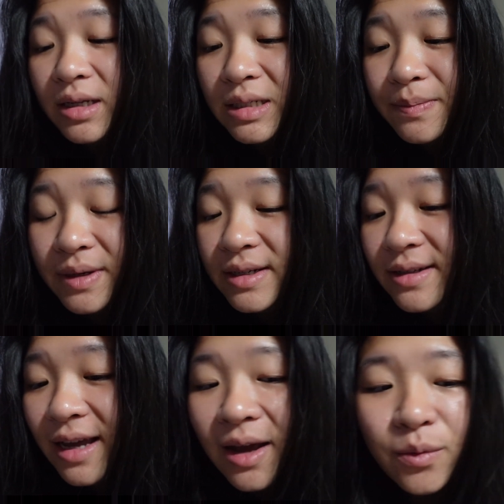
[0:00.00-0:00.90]
it. But
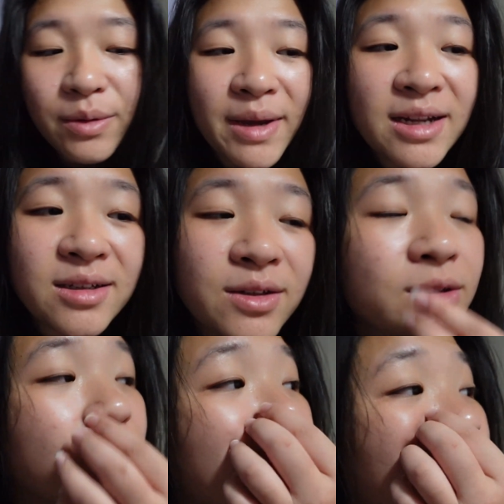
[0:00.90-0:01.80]
yeah, we made it to
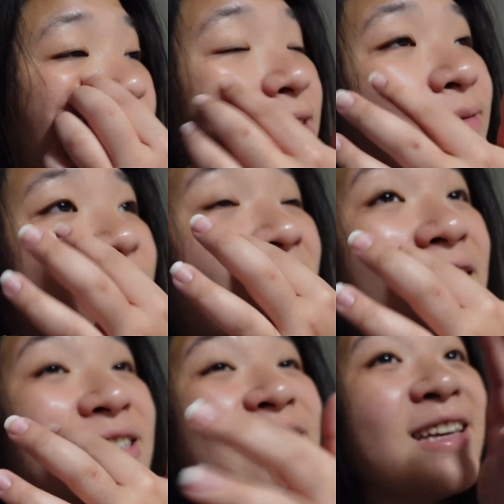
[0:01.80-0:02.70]
New York. That
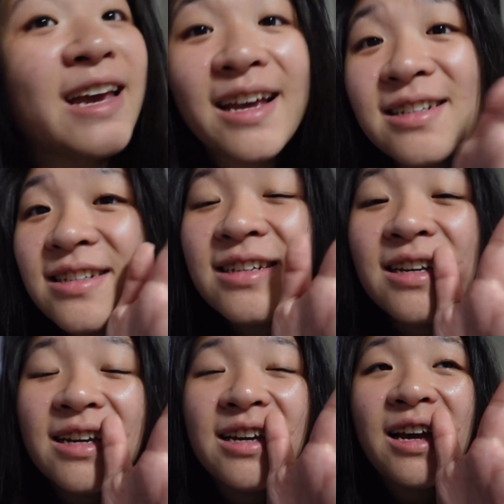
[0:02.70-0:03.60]
is the end
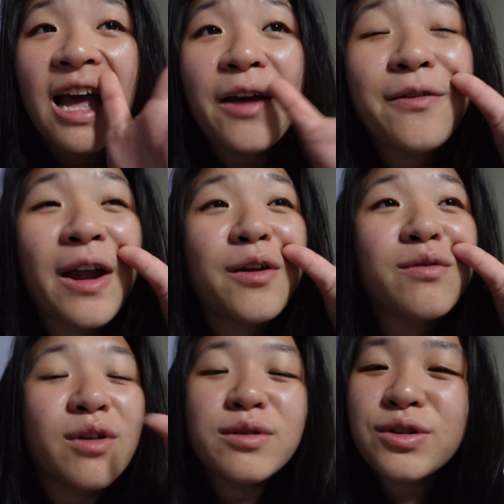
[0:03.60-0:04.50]
of our
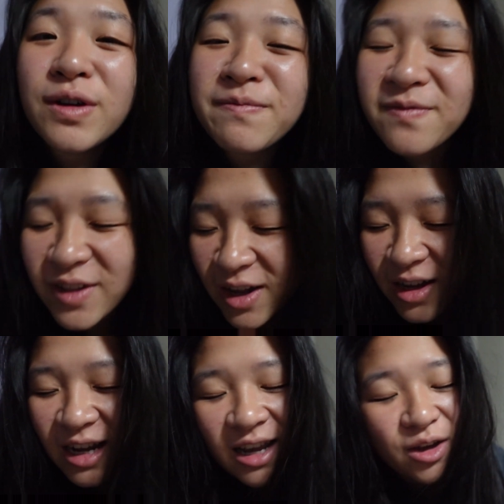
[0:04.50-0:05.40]
road trip
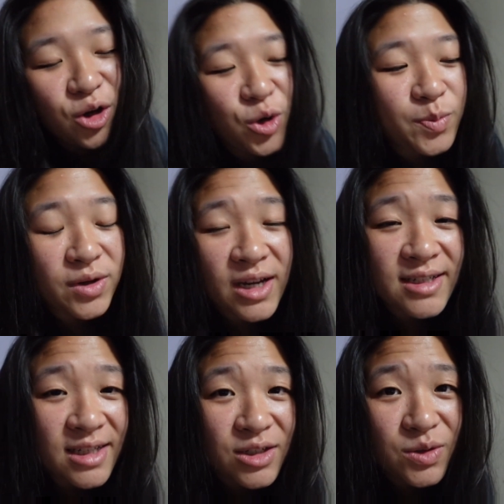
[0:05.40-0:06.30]
vlog. I hope you
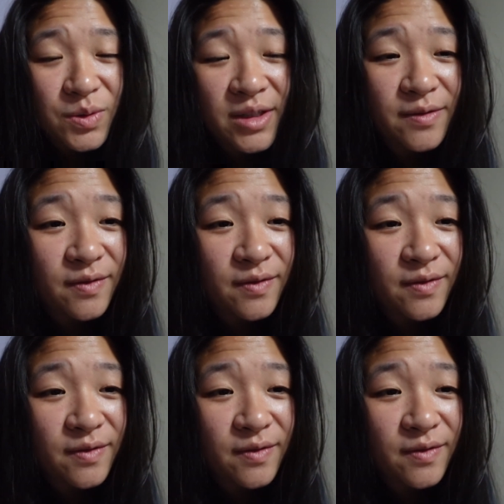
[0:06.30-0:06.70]
guys enjoyed the